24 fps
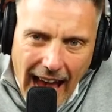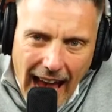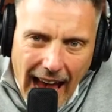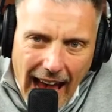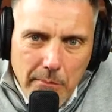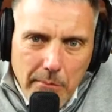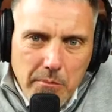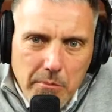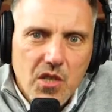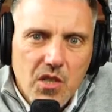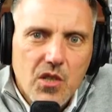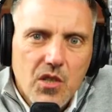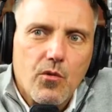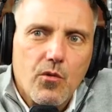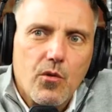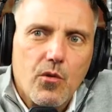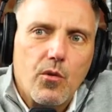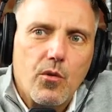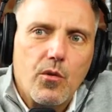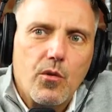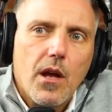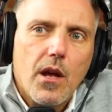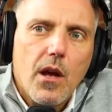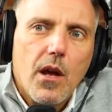
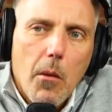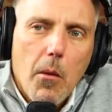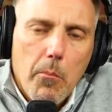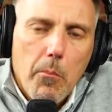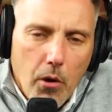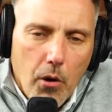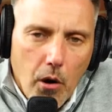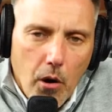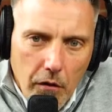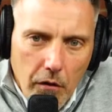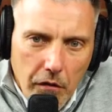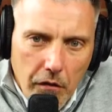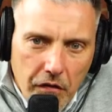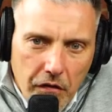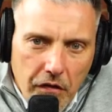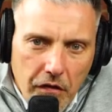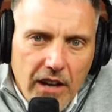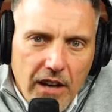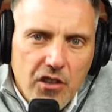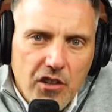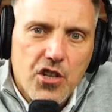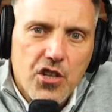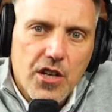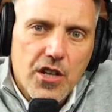absolute
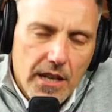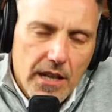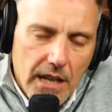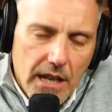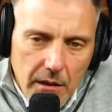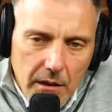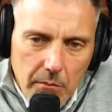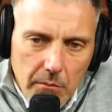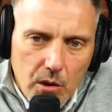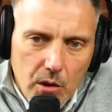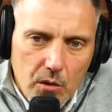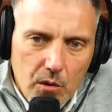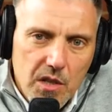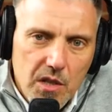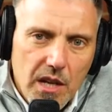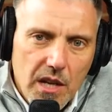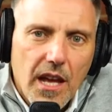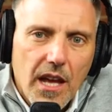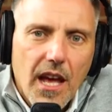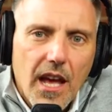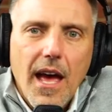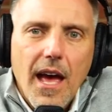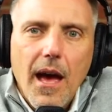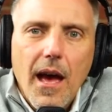perfection in
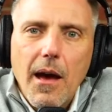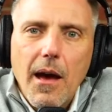music